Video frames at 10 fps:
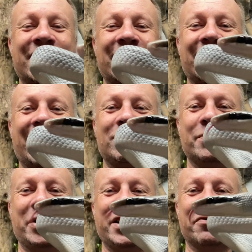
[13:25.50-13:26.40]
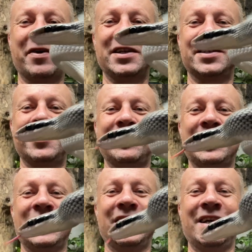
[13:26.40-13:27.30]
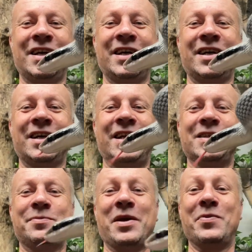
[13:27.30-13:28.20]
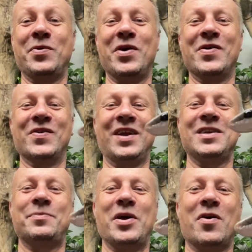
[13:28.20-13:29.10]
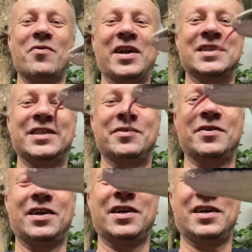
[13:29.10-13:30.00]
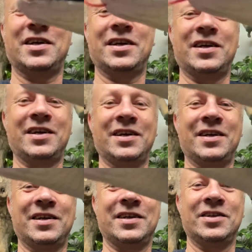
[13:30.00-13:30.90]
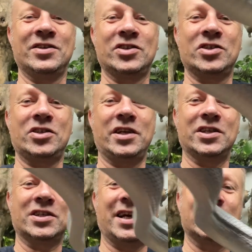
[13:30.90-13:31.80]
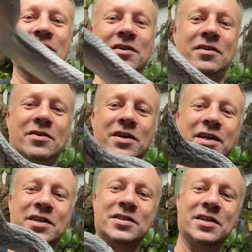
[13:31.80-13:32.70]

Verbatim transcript: How to be defensive. Let's be, whoa, let's be offensive. Stunning snakes though, look at this.